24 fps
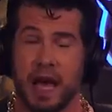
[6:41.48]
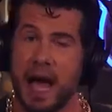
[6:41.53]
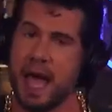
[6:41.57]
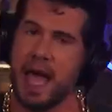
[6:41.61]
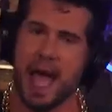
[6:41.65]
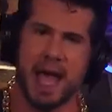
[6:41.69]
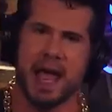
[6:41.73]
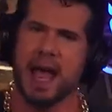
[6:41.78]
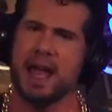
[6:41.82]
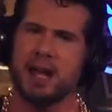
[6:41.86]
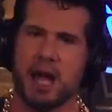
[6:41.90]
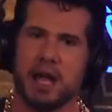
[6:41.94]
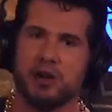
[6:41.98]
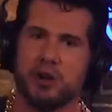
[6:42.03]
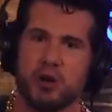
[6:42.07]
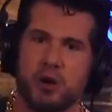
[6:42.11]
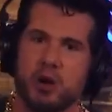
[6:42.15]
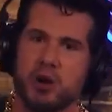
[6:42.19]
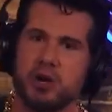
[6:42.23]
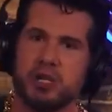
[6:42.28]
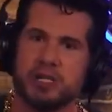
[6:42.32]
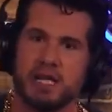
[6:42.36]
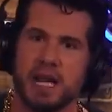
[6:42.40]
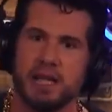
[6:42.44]
I
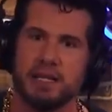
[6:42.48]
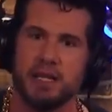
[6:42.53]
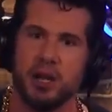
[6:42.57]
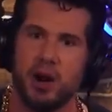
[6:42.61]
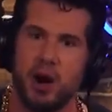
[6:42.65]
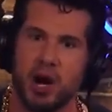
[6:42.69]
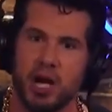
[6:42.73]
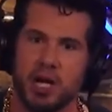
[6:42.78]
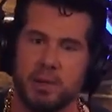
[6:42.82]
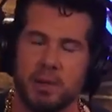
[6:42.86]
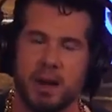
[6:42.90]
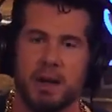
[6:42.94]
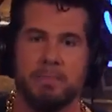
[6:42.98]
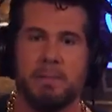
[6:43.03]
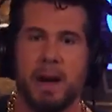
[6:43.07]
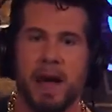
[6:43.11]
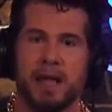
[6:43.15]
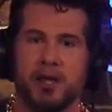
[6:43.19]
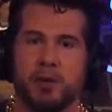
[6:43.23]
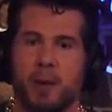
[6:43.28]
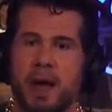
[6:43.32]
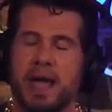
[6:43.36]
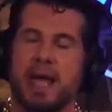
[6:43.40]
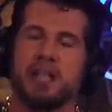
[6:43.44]
don't understand the argument. And
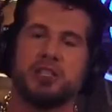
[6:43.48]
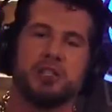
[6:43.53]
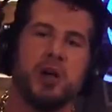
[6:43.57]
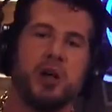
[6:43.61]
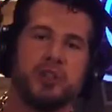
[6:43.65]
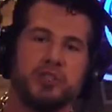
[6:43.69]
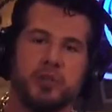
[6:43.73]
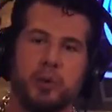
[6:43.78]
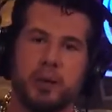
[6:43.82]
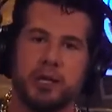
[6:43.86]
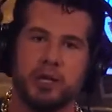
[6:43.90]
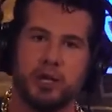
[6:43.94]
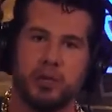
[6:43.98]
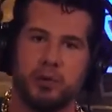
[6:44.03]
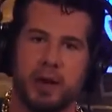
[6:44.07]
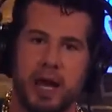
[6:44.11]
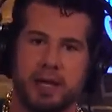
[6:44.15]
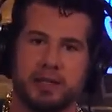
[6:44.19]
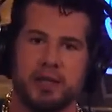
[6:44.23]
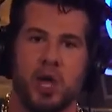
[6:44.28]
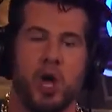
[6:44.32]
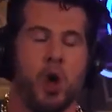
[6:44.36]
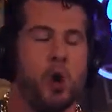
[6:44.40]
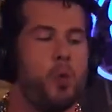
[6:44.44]
by the way, it's also
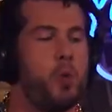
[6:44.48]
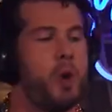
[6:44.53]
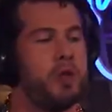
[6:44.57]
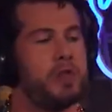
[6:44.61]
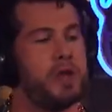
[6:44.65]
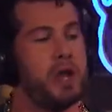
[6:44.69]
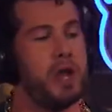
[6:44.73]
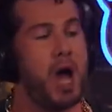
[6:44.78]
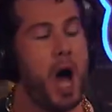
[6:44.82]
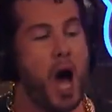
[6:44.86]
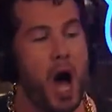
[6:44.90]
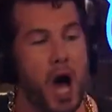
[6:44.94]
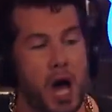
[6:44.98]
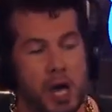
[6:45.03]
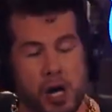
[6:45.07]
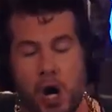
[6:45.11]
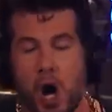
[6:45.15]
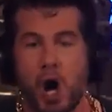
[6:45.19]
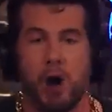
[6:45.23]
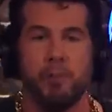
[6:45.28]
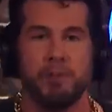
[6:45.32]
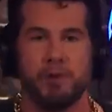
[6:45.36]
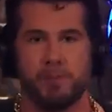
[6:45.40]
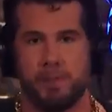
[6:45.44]
incorrect. With an
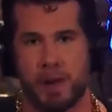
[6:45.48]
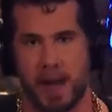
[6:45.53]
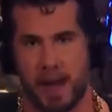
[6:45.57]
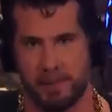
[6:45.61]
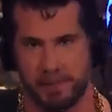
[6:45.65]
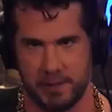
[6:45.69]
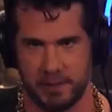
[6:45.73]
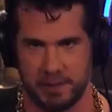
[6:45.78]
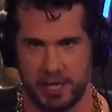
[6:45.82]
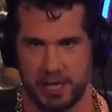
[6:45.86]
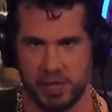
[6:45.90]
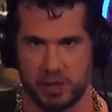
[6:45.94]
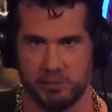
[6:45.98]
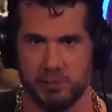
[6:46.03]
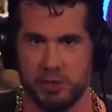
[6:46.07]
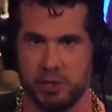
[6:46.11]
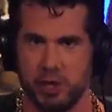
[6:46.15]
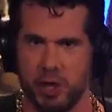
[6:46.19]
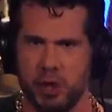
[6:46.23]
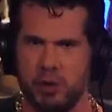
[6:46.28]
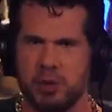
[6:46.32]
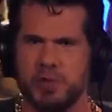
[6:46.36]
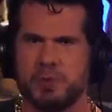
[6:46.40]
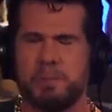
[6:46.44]
unarmed population,
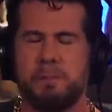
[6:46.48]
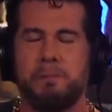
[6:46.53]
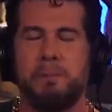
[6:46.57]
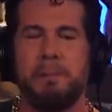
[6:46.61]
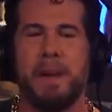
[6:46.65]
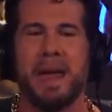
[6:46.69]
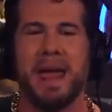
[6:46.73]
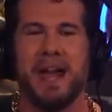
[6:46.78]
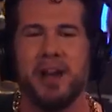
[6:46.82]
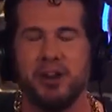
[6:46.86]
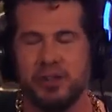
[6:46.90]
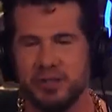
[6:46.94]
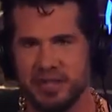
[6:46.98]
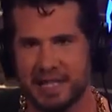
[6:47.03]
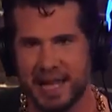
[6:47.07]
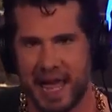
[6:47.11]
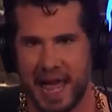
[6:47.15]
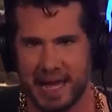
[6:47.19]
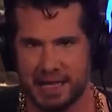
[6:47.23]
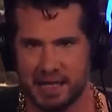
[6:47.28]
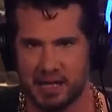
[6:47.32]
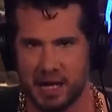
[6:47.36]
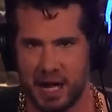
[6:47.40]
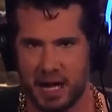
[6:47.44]
Maduro is barely
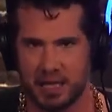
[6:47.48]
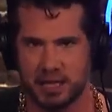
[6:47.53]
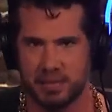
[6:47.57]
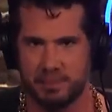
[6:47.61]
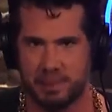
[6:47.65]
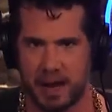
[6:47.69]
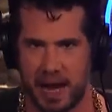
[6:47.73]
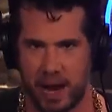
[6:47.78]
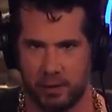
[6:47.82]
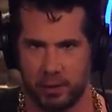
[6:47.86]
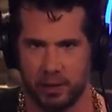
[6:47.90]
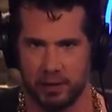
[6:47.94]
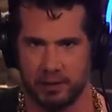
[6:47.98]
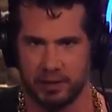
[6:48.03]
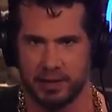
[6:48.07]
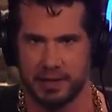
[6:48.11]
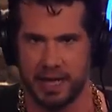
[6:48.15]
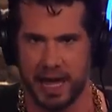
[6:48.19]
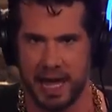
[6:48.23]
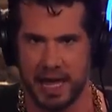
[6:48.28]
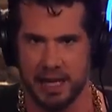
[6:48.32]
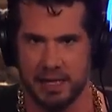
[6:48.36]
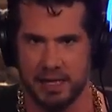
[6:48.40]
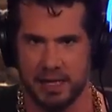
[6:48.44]
hanging on to power,
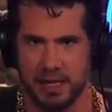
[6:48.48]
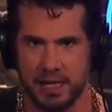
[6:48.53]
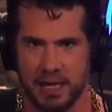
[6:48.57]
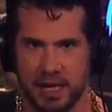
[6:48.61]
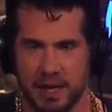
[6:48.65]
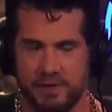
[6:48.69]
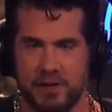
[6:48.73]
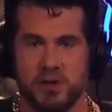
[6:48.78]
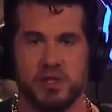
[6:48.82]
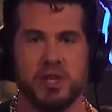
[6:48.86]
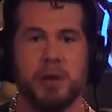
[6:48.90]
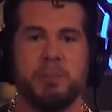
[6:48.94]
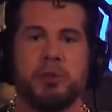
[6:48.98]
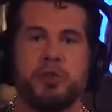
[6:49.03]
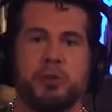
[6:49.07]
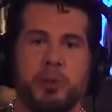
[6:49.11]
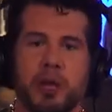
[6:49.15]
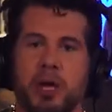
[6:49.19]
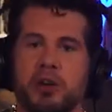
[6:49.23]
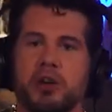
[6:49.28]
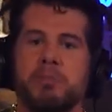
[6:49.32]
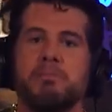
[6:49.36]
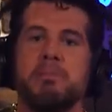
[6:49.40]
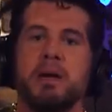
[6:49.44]
okay? If you dump
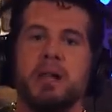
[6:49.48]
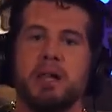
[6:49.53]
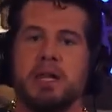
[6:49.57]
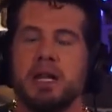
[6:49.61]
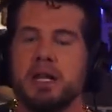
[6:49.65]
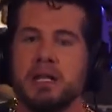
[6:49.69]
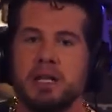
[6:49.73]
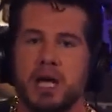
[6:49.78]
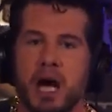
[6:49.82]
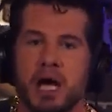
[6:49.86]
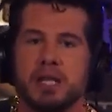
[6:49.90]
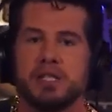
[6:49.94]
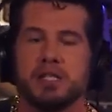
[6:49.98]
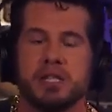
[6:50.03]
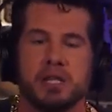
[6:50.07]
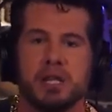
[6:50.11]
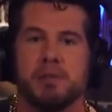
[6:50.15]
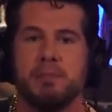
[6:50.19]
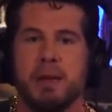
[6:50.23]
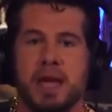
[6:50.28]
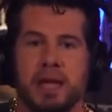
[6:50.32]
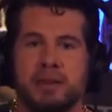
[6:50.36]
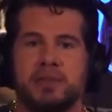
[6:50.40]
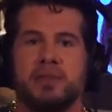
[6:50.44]
300 million guns into
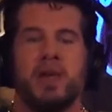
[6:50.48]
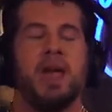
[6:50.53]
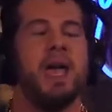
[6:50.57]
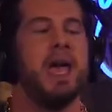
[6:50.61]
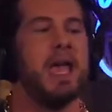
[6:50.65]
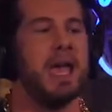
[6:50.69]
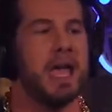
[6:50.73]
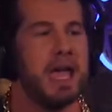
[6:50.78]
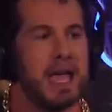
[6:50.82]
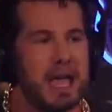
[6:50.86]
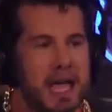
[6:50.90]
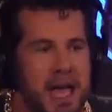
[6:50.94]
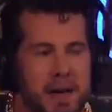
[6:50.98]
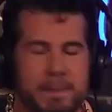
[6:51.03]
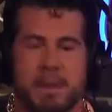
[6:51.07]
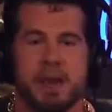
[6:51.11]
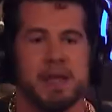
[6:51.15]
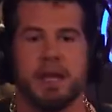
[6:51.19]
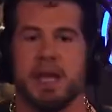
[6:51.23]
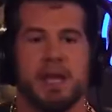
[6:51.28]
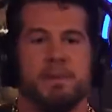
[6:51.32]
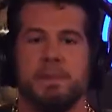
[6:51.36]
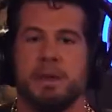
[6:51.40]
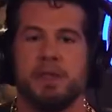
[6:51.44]
the mix, he'd
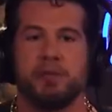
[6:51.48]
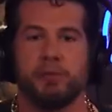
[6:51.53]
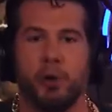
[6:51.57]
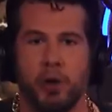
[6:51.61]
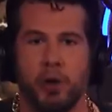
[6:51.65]
be